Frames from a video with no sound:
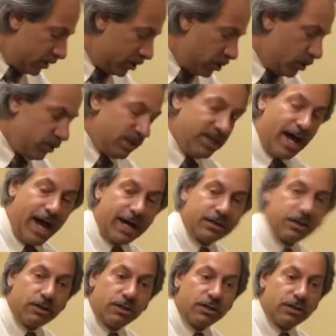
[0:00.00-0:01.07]
no
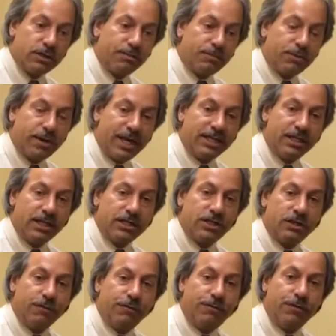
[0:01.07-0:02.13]
doctor's presence
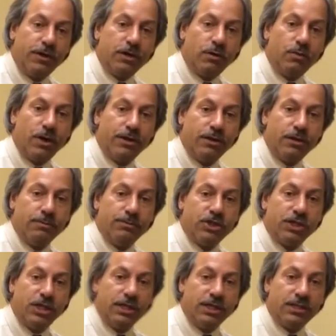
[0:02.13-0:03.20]
to feel whether the
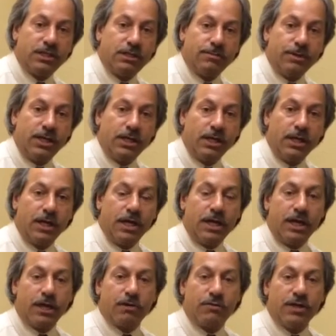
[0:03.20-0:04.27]
machine needs to be
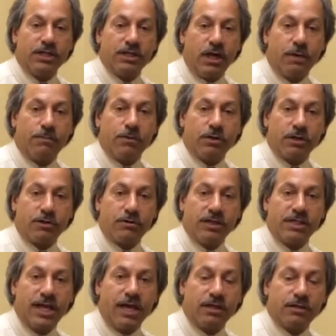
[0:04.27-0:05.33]
increased up or
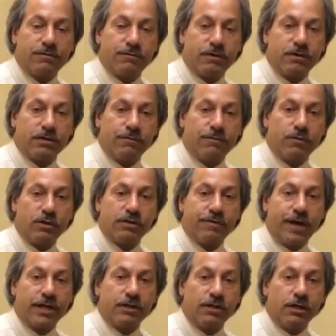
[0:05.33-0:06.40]
increased down as far as the force
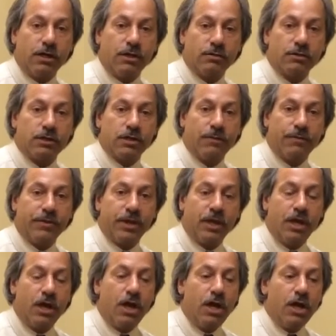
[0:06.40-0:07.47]
factor goes.
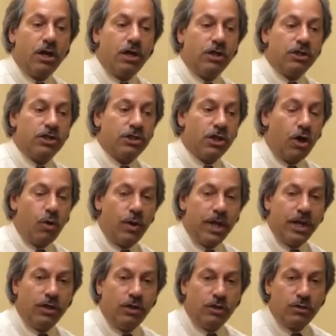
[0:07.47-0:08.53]
So
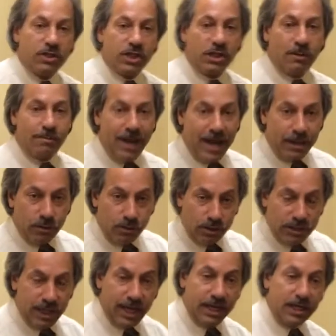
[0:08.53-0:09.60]
in using the manual
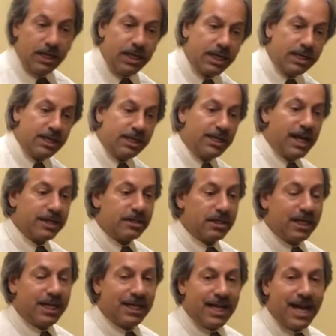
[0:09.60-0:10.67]
technique, the doctor
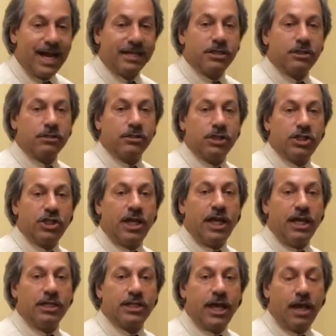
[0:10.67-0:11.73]
can constantly
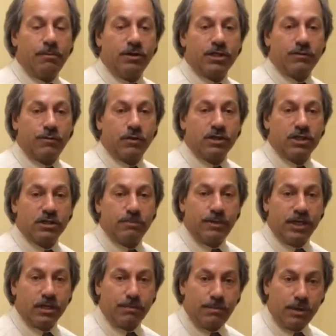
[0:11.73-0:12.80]
change how much force is
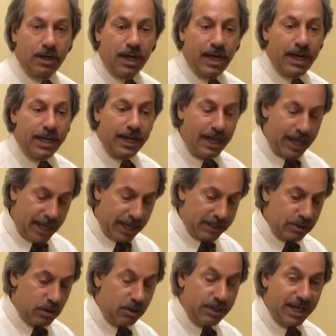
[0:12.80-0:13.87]
being applied. It's
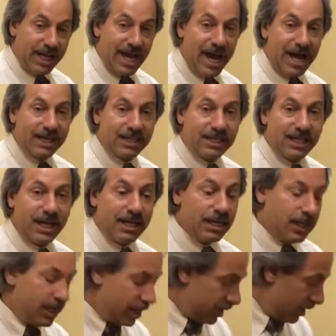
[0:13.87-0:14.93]
called the Cox
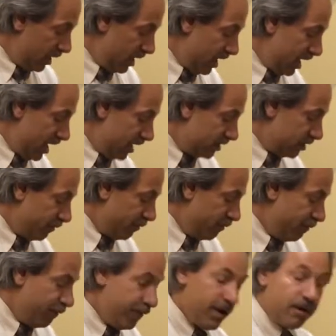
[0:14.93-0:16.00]
technique. It's a
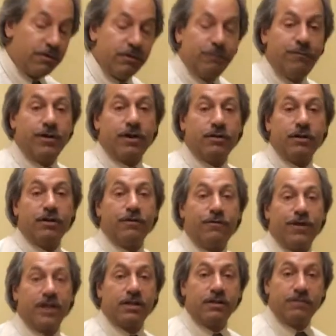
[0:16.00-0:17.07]
very, very
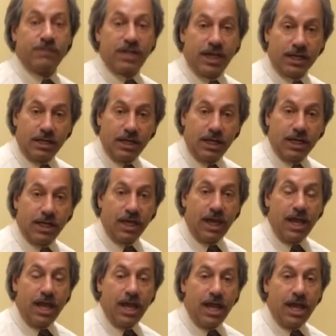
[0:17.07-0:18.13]
effective technique
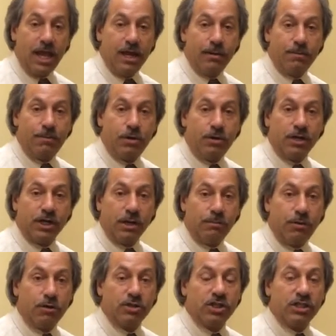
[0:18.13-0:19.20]
in pulling a
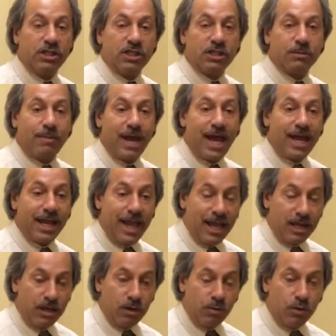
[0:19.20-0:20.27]
bulging disc back, and
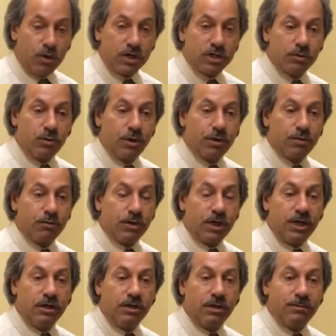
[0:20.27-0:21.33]
it works with
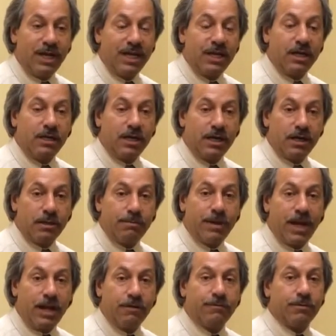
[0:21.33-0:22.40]
eliminating a lot of the
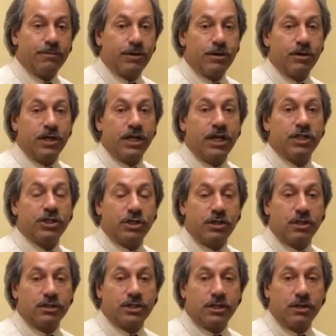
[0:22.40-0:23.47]
pain from herniation
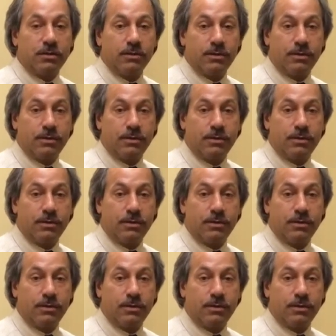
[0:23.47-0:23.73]
also.